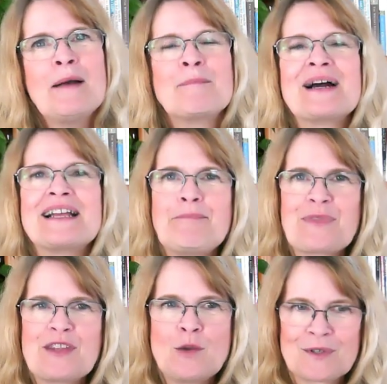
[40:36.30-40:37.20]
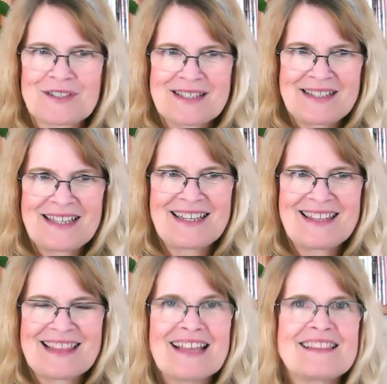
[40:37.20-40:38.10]
But you will
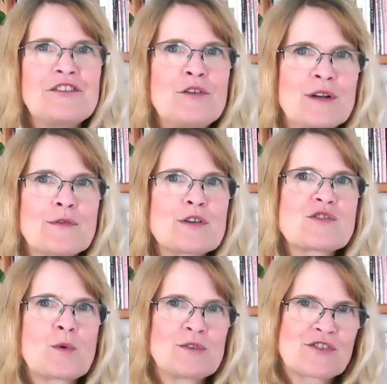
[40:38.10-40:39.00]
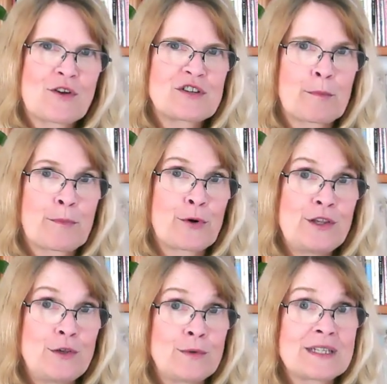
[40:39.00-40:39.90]
see that the universe will start to
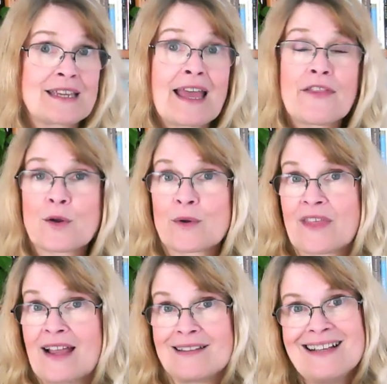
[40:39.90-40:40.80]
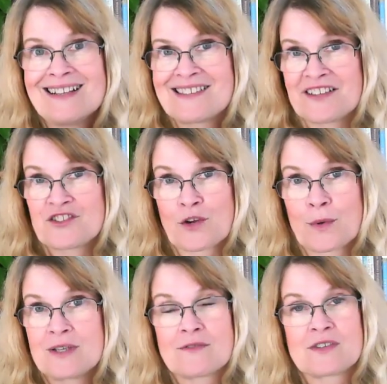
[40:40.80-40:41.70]
put you together with that 6
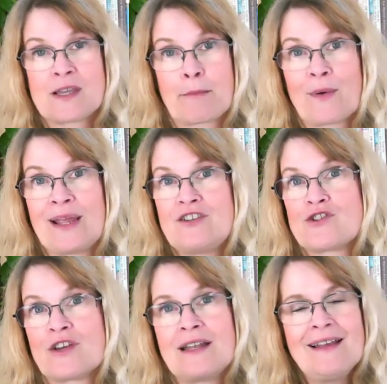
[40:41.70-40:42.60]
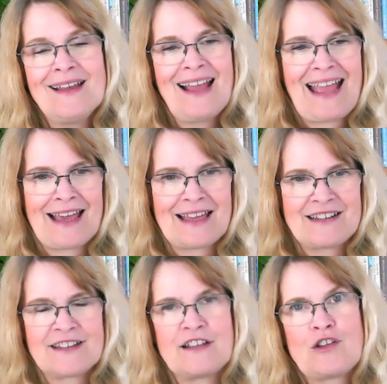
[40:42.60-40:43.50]
degrees of separation,
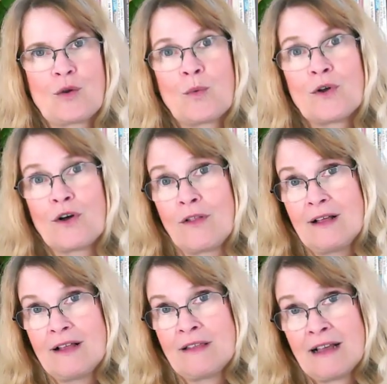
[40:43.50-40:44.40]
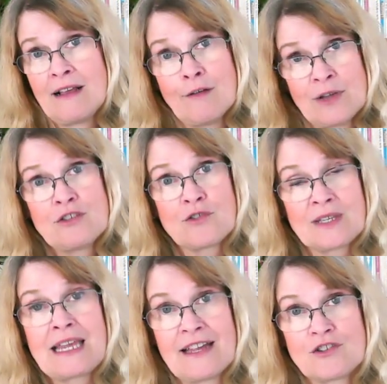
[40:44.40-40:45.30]
and you will
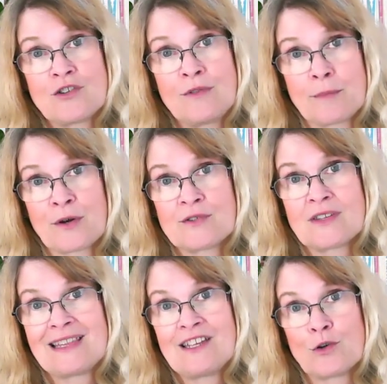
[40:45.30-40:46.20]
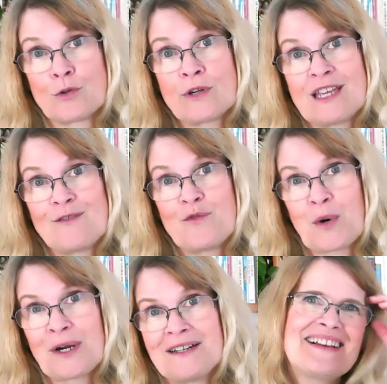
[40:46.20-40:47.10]
eventually get to the person that you're looking
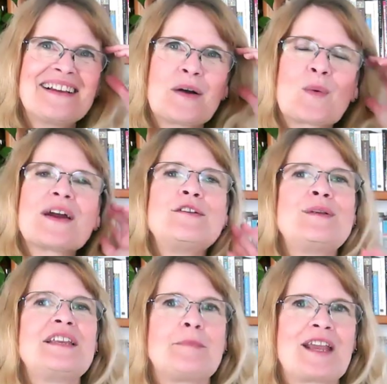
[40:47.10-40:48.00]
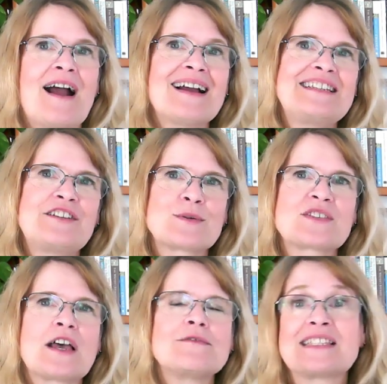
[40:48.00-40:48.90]
for. Where you need to be kind to
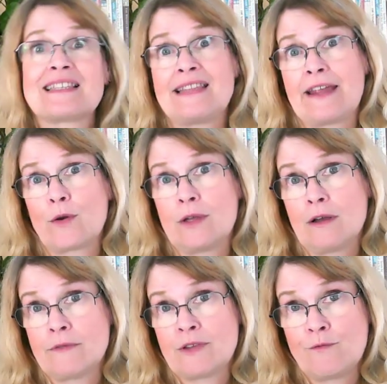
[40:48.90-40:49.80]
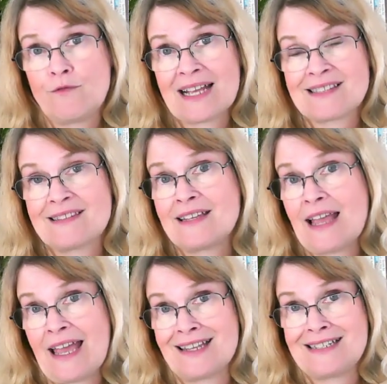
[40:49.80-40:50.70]
yourself is in the area of
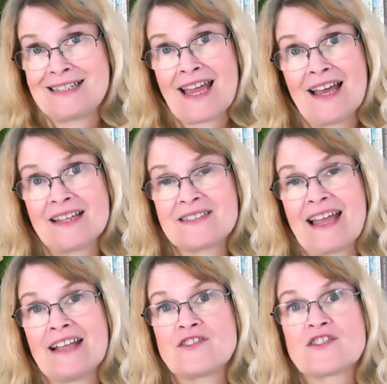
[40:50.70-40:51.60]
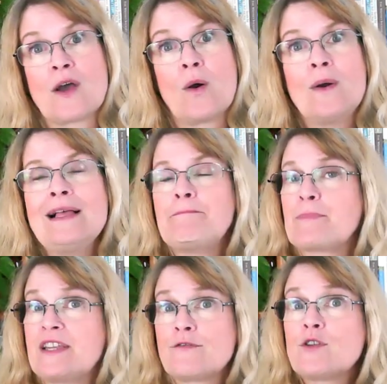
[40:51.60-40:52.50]
investing and debt. And so
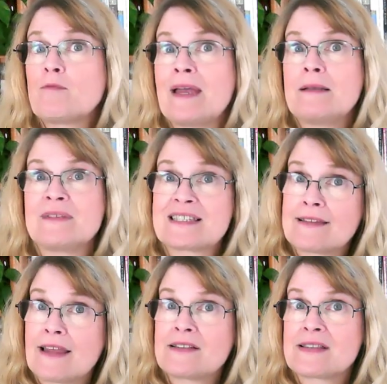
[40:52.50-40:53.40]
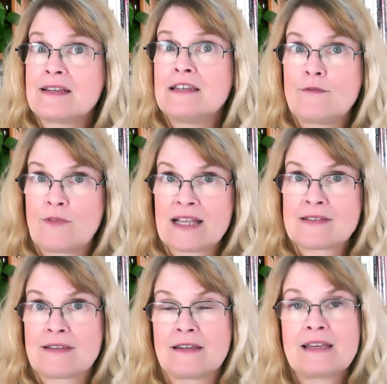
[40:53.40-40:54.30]
if you've made mistakes in
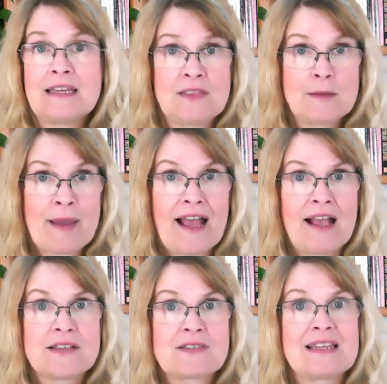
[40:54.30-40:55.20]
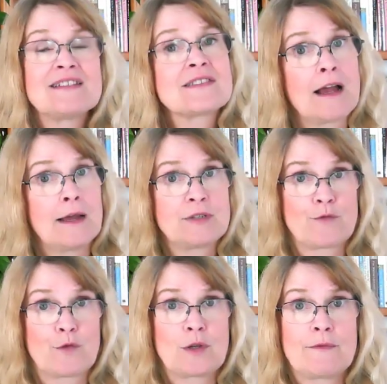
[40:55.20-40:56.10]
investing in the past, it's time to
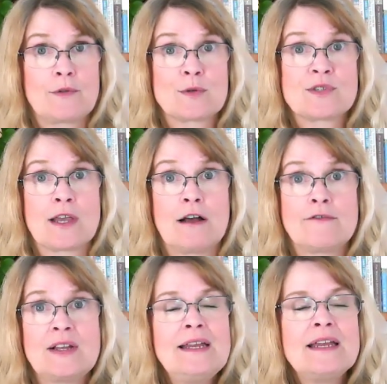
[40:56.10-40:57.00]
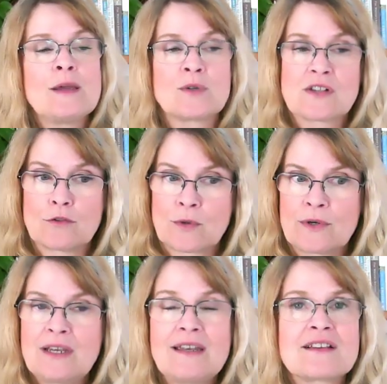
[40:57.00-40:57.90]
forgive yourself. It was a
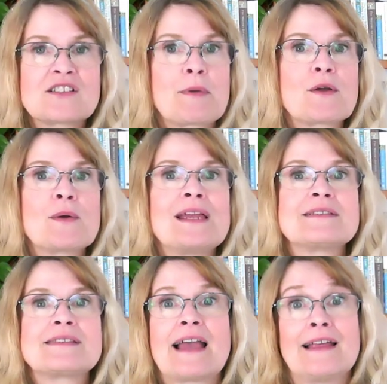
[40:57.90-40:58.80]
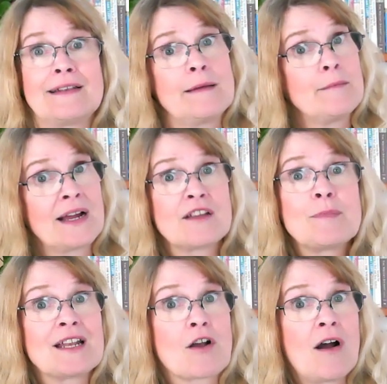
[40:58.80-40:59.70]
learning experience, and it might have
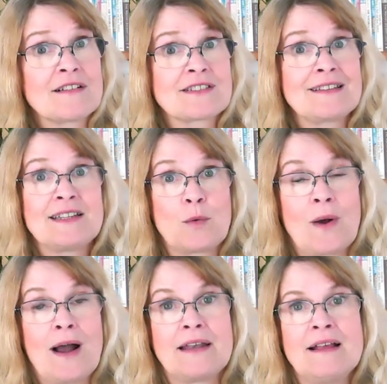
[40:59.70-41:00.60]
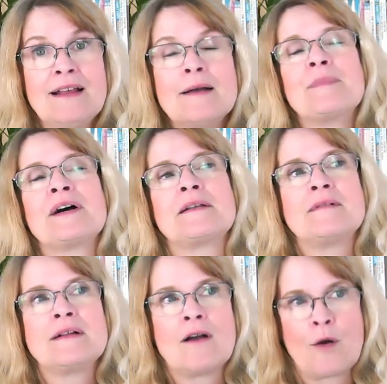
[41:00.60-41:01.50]
been a costly one, but
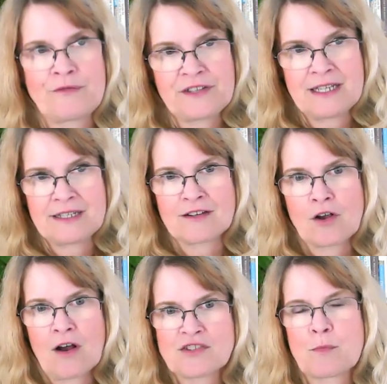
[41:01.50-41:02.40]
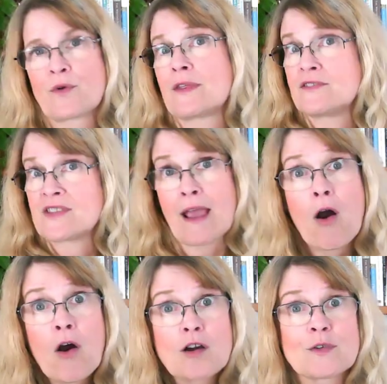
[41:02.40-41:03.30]
hopefully it didn't cost more than, say,
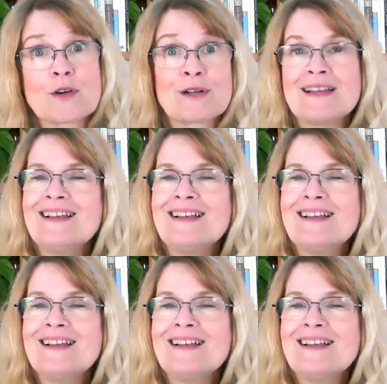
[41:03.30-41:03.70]
Harvard.